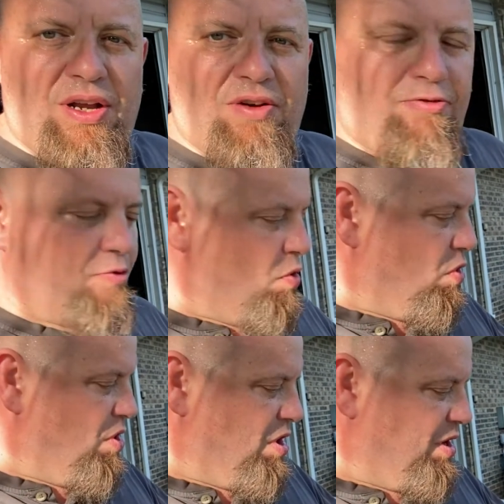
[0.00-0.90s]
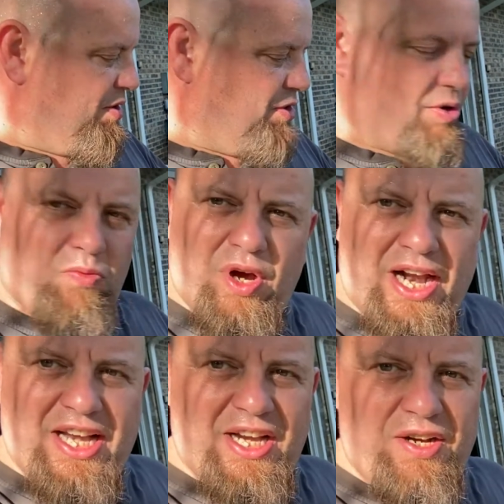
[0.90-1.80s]
for the one I
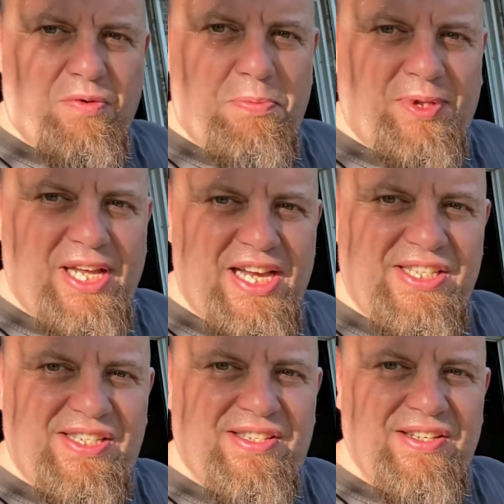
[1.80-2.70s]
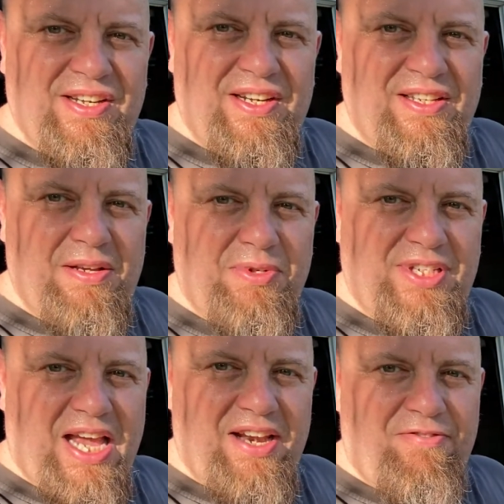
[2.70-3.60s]
needed to replace that was
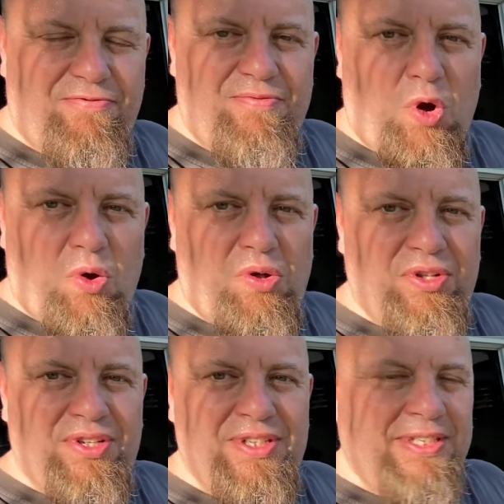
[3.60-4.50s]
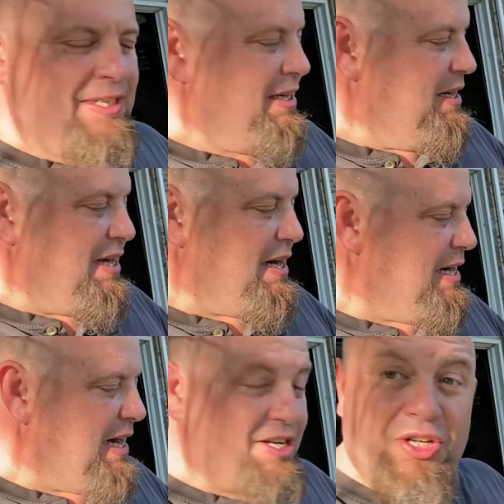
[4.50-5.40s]
kind of old.
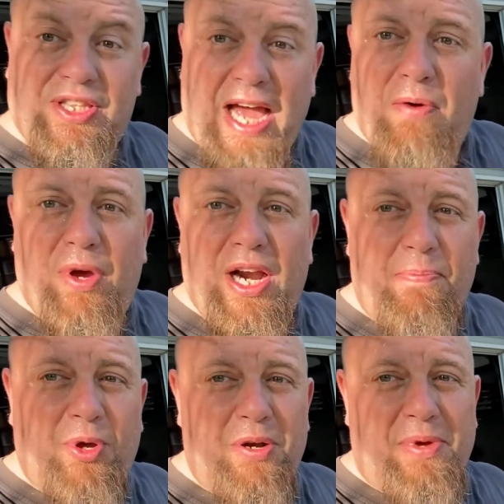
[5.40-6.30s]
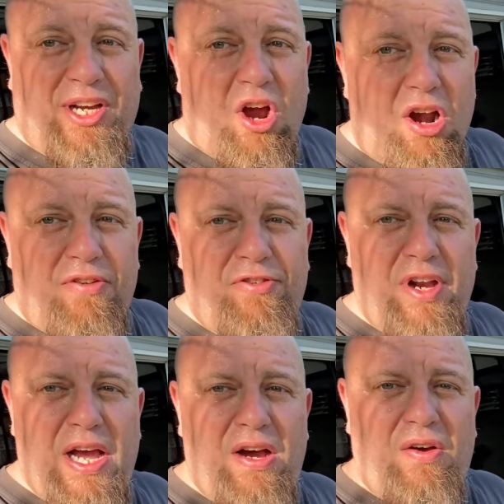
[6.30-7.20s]
I took that one and I put it in my car for
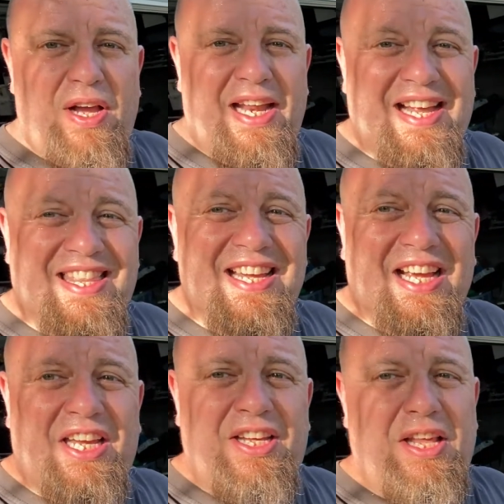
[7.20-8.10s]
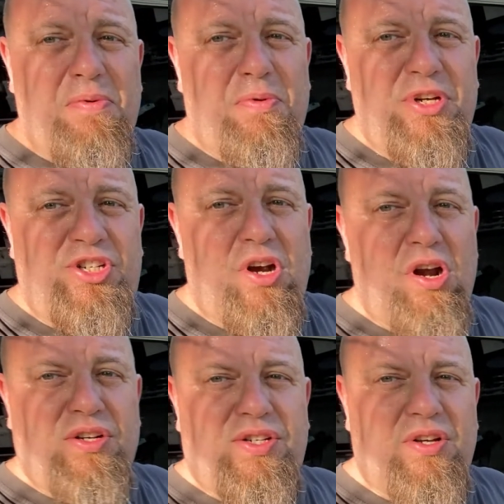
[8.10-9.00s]
now, and I think I can get that one
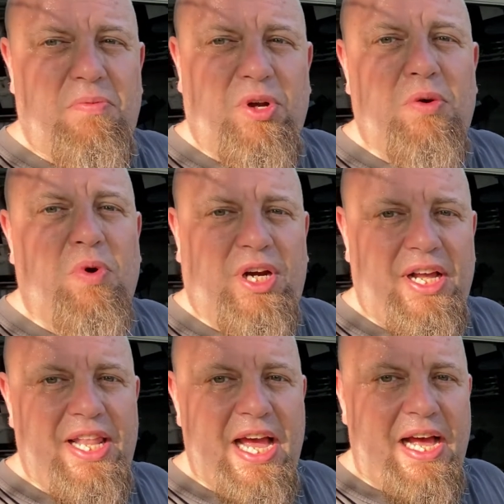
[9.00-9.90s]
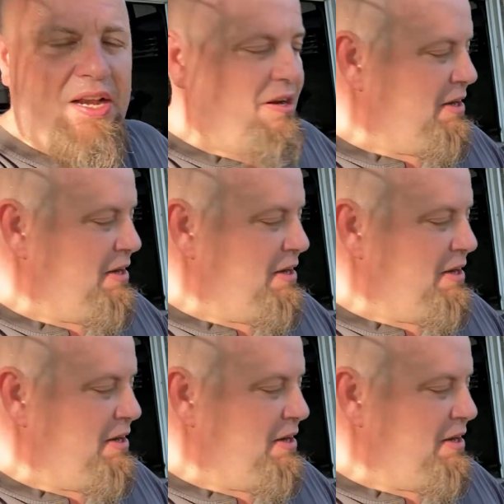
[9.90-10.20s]
recharged, so I'm gonna work on that.